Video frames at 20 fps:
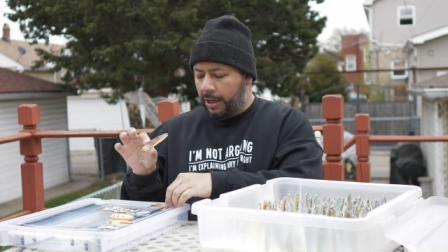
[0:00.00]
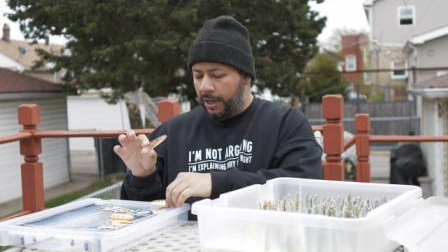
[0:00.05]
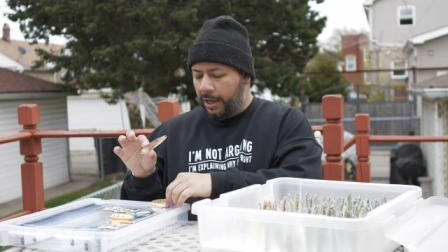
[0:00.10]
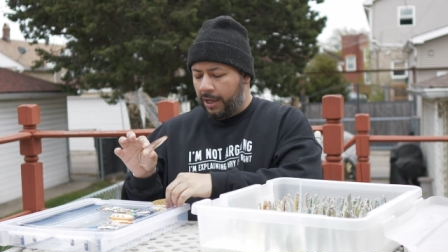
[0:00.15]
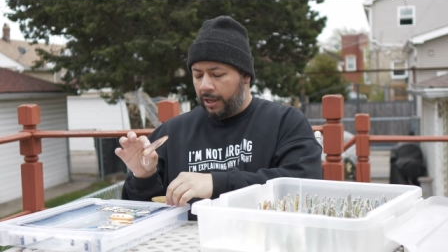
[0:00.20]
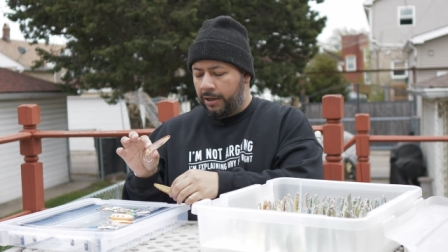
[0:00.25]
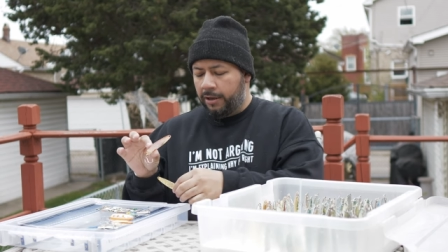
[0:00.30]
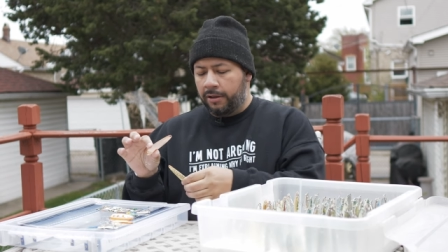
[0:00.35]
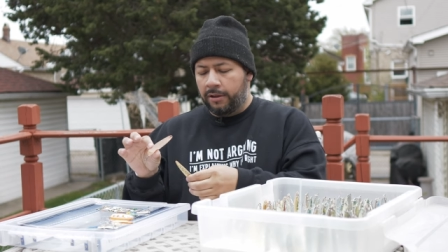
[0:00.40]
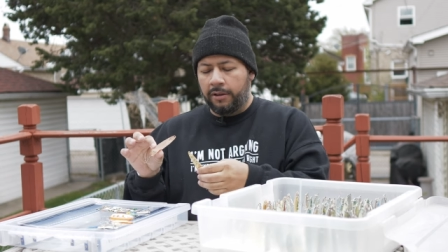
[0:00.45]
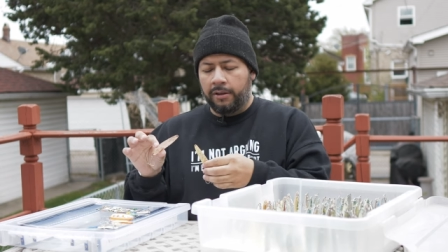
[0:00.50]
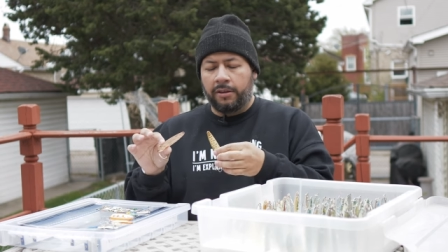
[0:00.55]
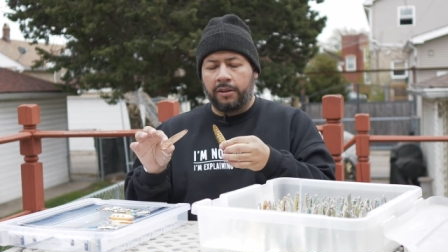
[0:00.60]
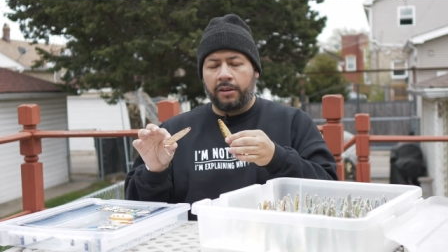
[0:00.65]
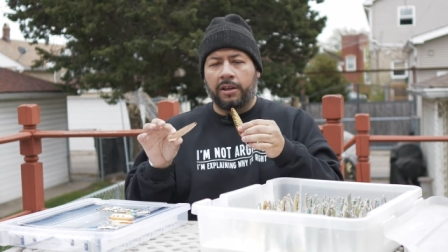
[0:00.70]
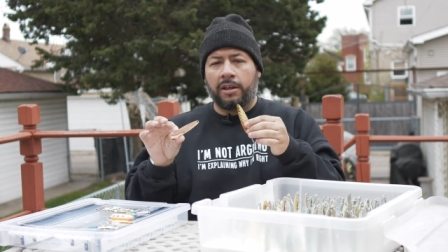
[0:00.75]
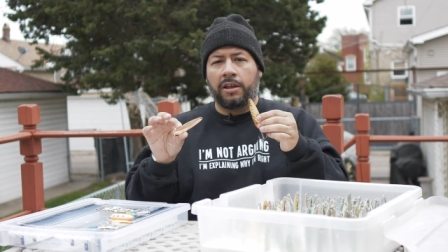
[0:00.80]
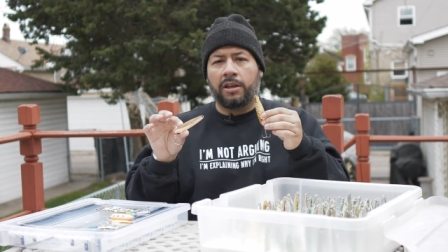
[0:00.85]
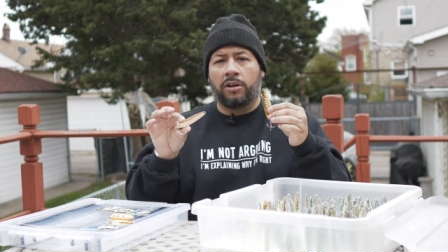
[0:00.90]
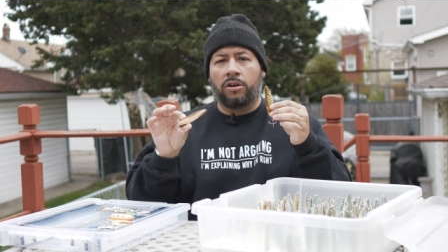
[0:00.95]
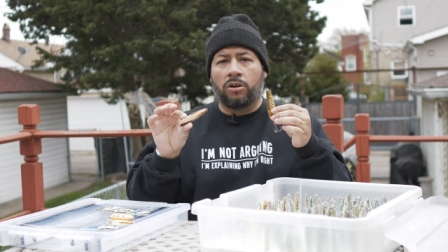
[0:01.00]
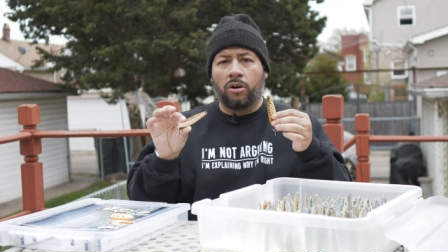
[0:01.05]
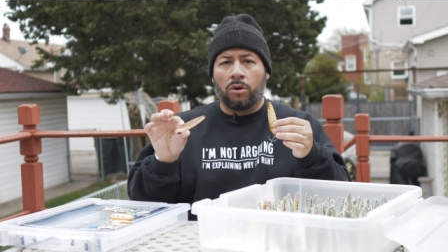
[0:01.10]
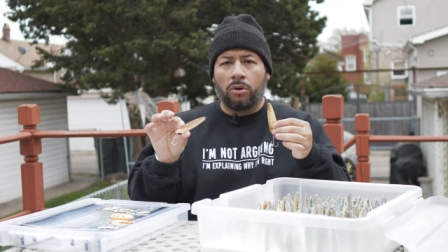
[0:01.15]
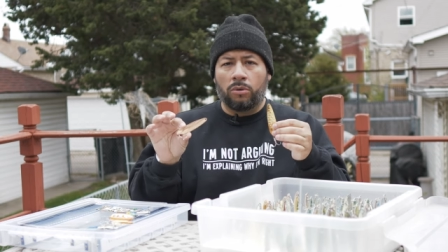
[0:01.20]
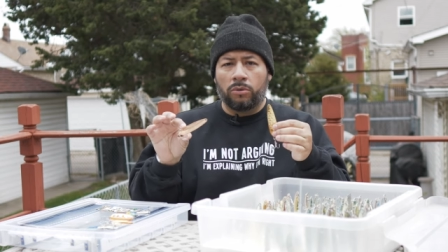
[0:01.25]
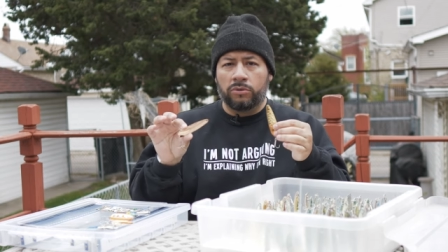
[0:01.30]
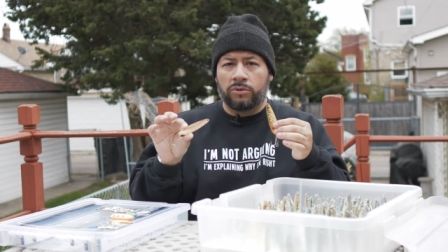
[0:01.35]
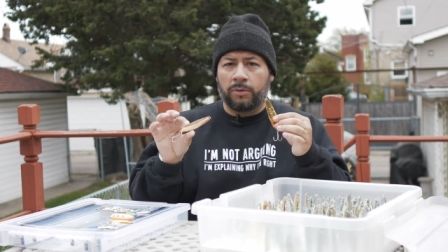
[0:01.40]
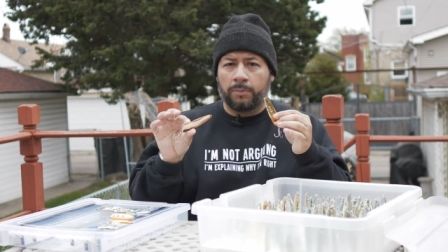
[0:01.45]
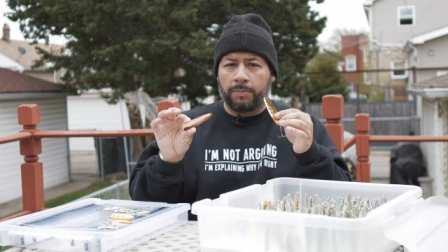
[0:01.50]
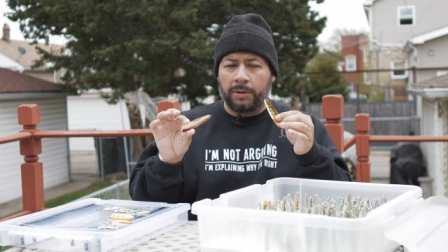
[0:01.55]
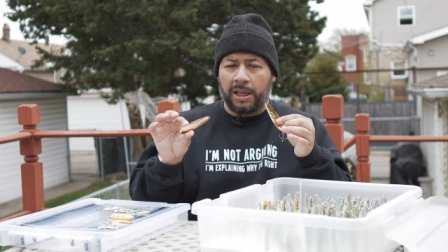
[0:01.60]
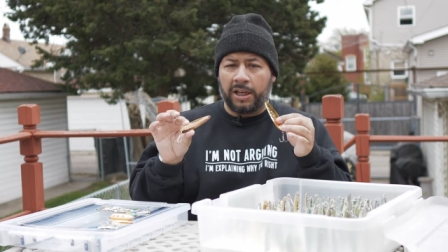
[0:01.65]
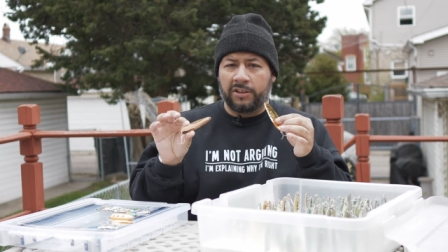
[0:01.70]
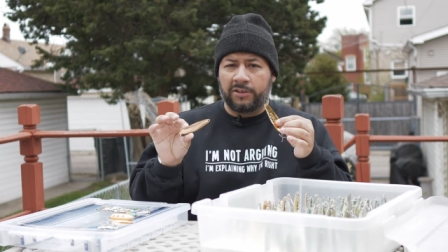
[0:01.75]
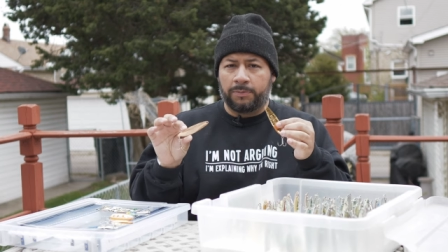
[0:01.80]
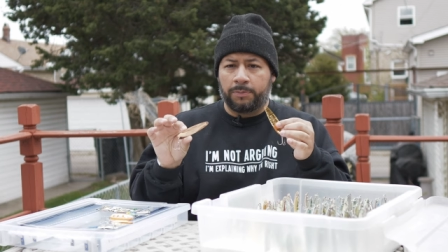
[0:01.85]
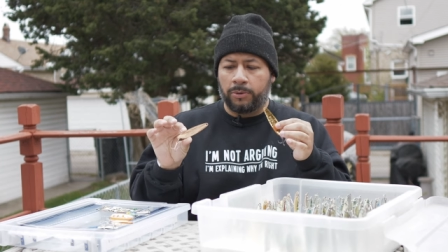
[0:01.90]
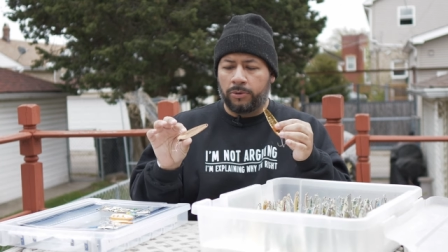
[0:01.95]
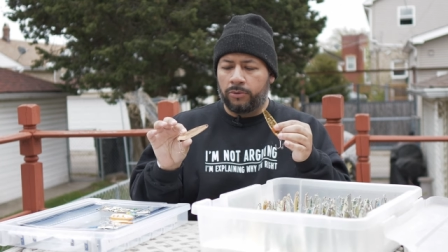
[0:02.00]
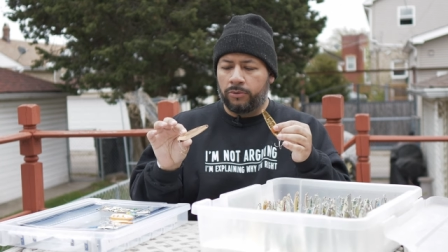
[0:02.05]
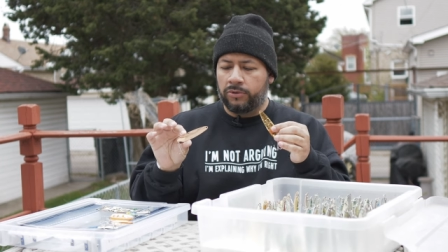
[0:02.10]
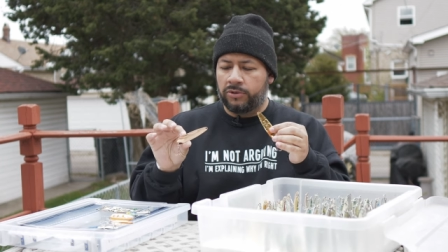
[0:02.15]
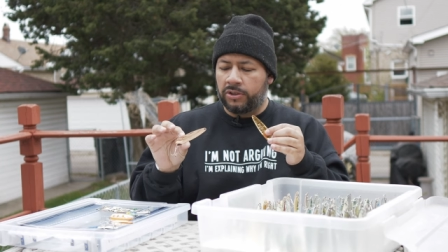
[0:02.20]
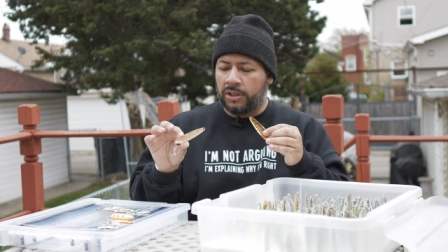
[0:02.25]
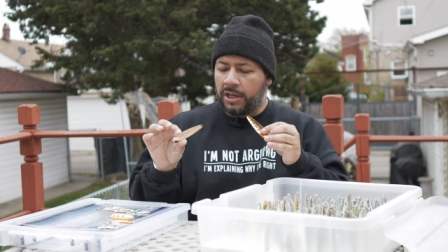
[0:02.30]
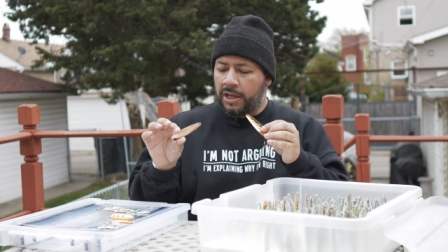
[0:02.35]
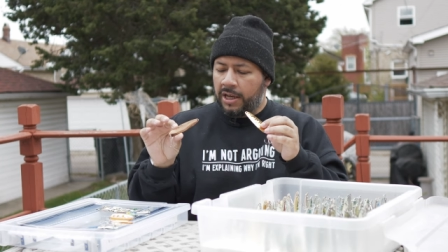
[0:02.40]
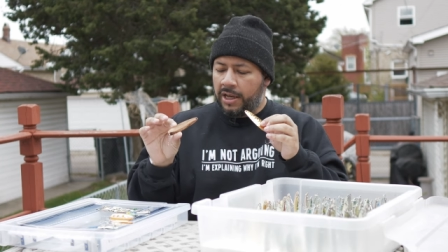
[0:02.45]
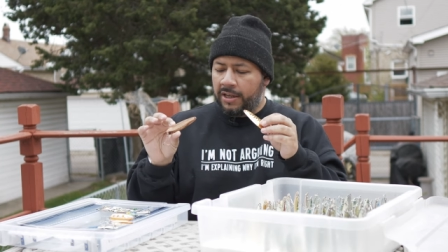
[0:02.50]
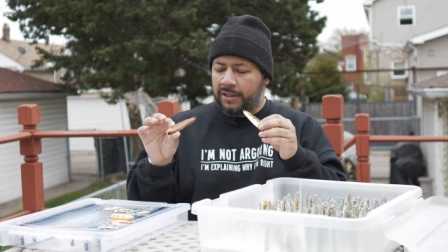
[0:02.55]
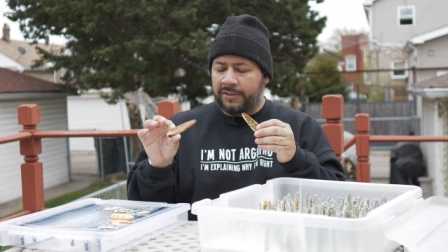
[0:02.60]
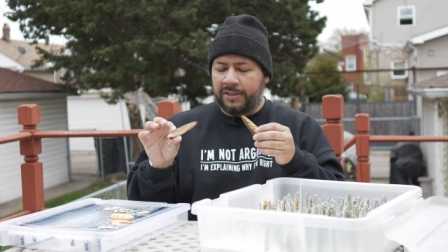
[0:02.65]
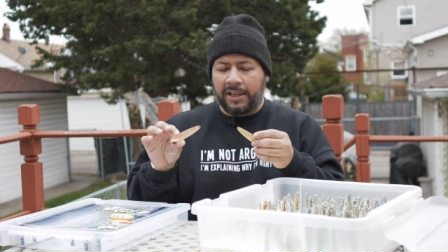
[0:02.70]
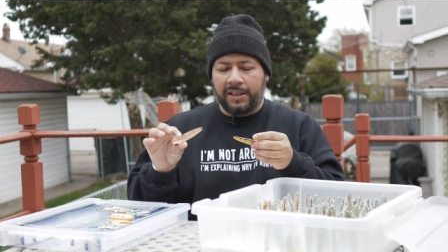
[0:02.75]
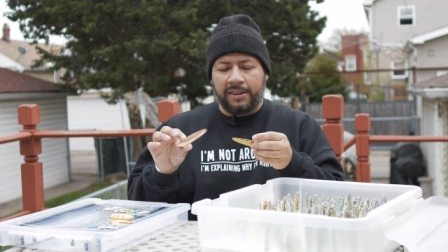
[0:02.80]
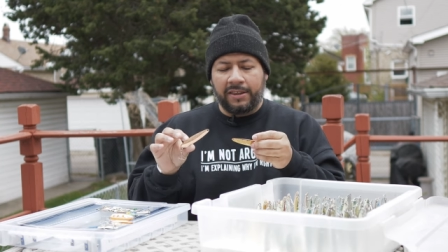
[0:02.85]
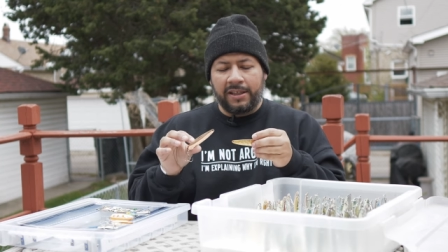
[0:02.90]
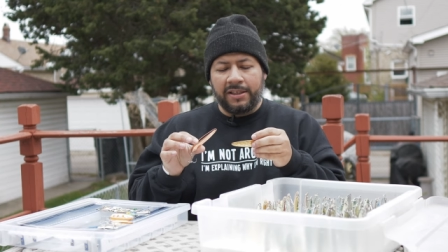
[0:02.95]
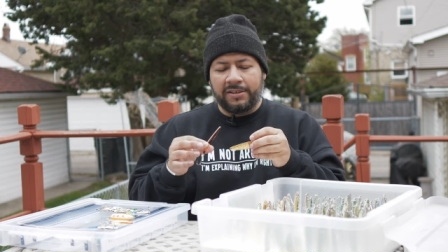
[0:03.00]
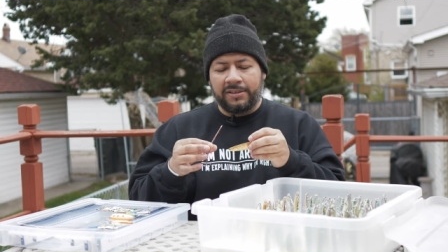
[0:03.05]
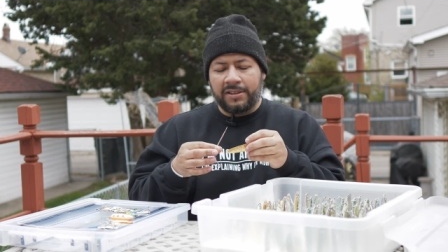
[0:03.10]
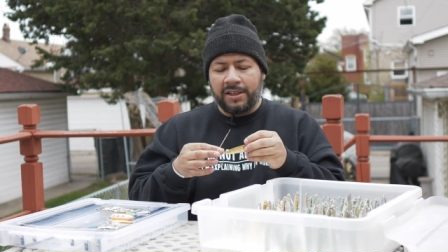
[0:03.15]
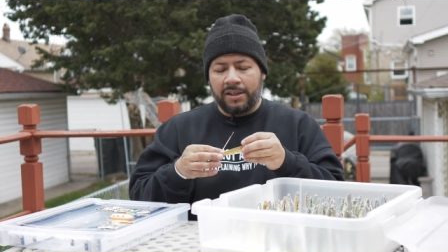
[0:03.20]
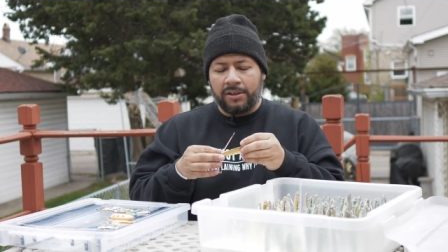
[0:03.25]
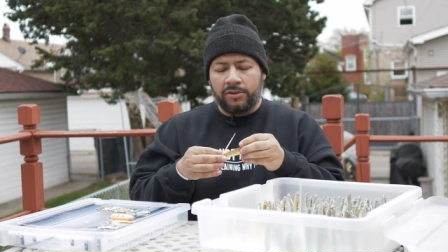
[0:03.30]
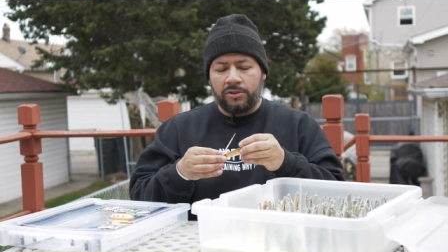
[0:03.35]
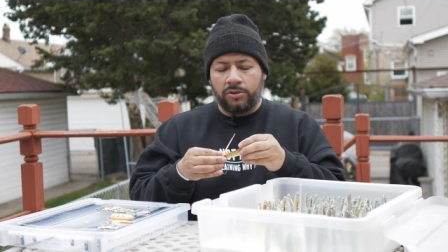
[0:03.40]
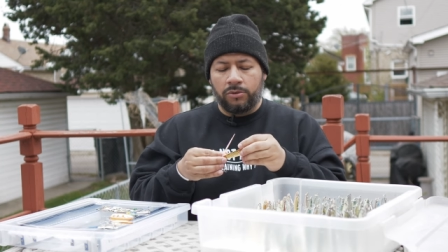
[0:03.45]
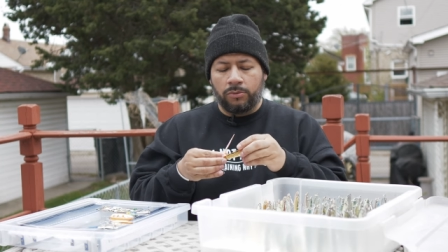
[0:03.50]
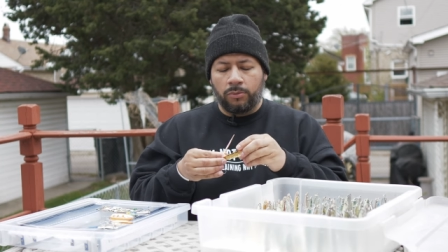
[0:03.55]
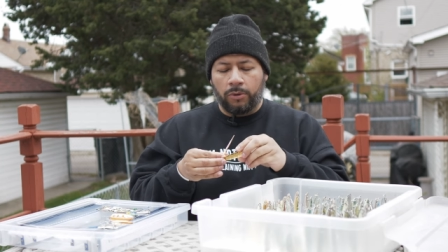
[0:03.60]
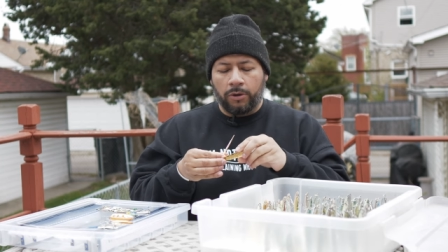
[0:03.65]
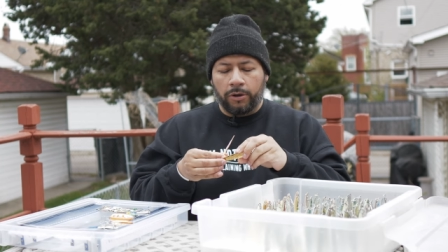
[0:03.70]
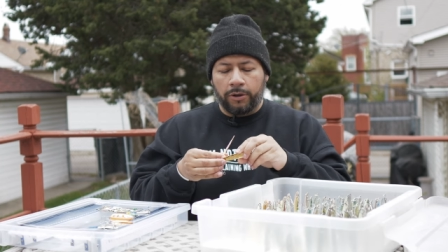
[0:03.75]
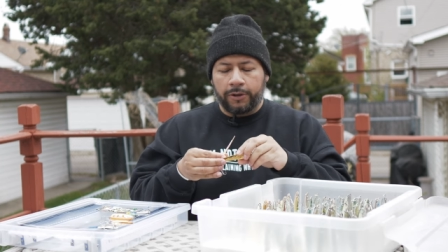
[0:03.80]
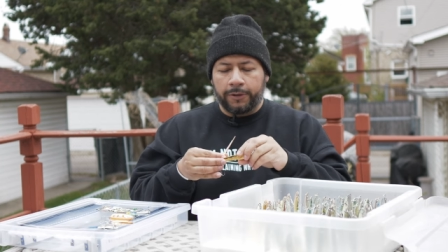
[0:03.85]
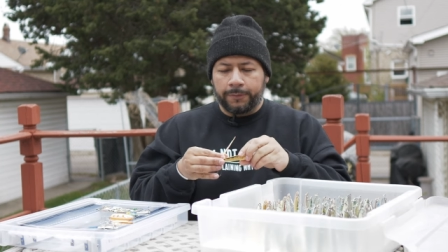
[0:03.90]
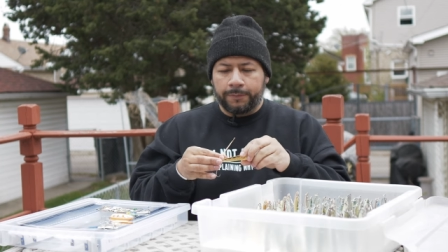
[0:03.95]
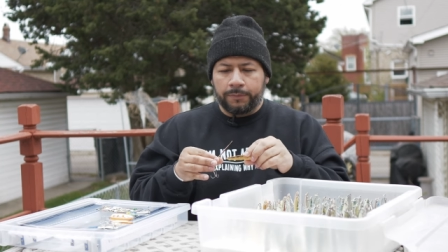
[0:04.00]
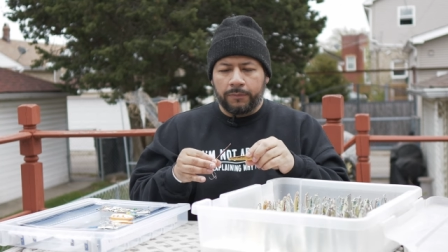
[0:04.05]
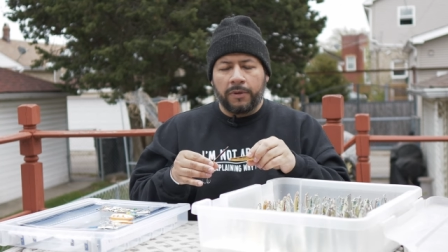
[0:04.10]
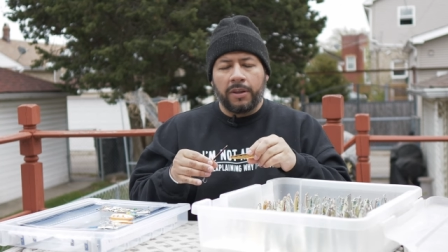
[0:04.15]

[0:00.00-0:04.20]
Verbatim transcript: and the gold blank spoons is that these tend to work.